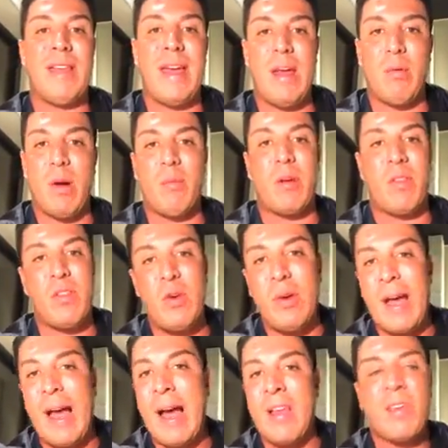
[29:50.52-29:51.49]
run, run with
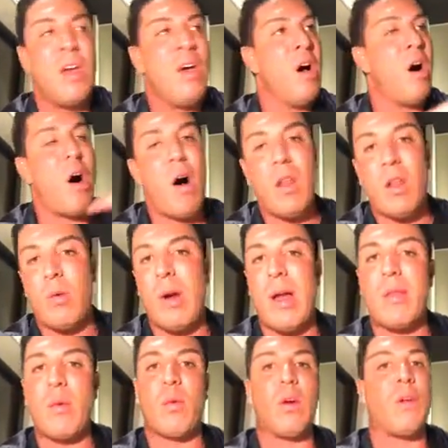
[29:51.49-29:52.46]
you guys all
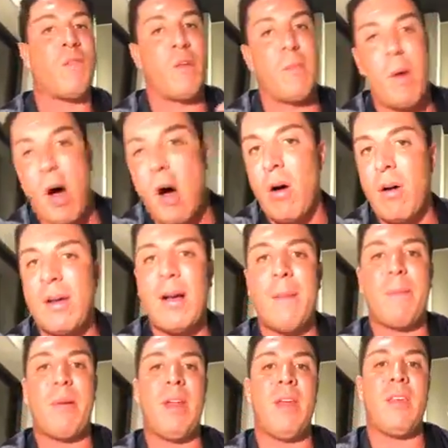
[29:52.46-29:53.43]
around the world from all
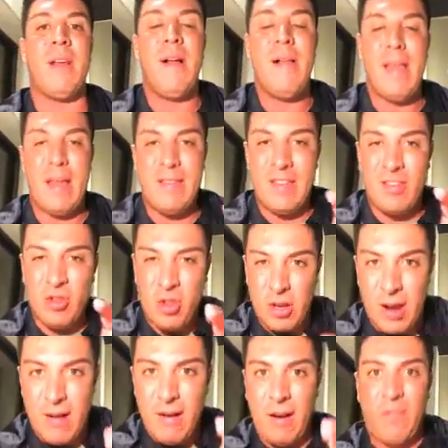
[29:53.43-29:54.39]
companies in this
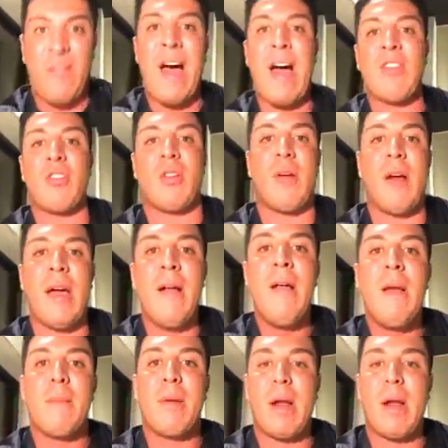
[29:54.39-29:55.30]
generic fashion, right?